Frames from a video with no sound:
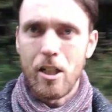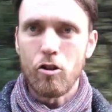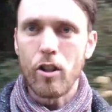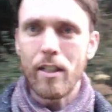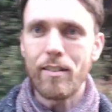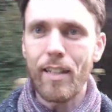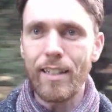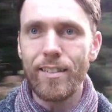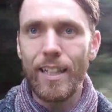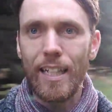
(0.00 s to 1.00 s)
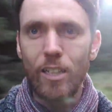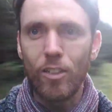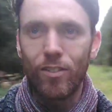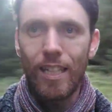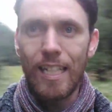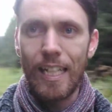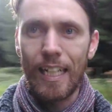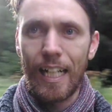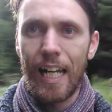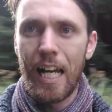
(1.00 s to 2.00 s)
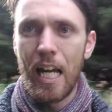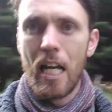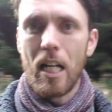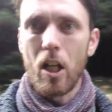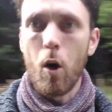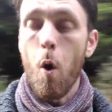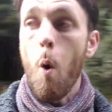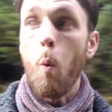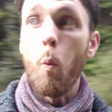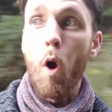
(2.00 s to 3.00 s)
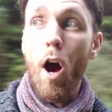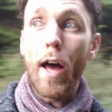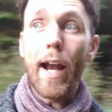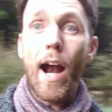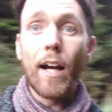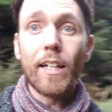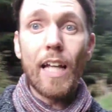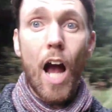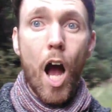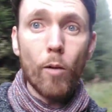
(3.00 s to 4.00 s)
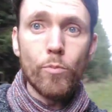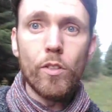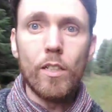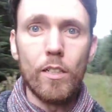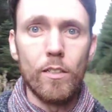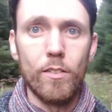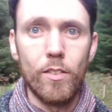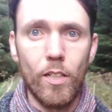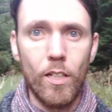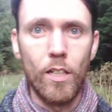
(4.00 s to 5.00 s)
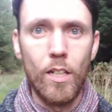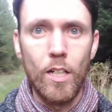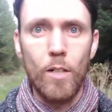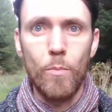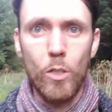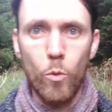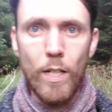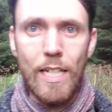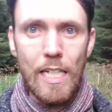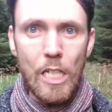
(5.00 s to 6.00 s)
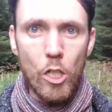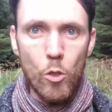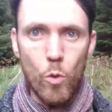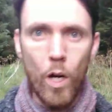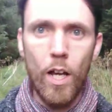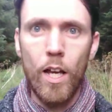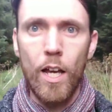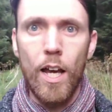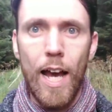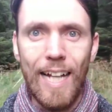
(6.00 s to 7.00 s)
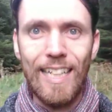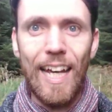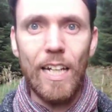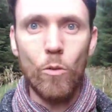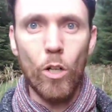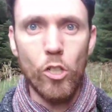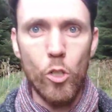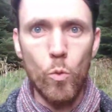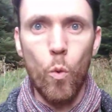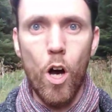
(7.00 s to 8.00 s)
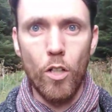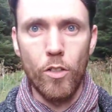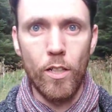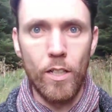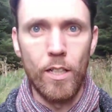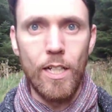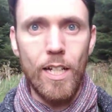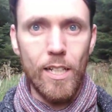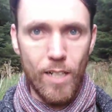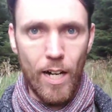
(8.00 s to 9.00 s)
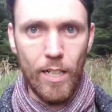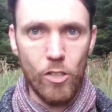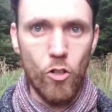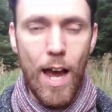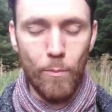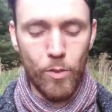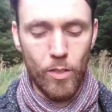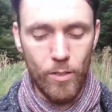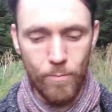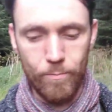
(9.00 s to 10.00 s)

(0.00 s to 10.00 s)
360 and you're seeing, what are the obstacles between you and getting what you want? Target traps.